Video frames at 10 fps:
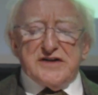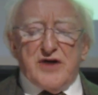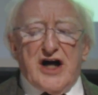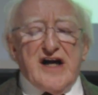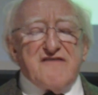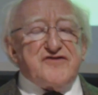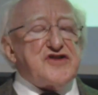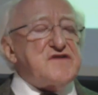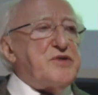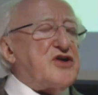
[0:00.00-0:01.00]
I have
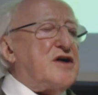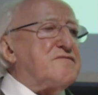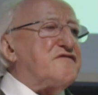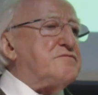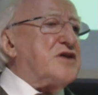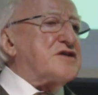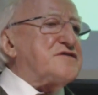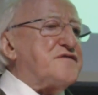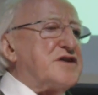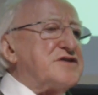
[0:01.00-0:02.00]
just come from
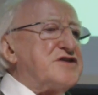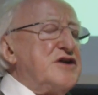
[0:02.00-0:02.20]
Ardfert,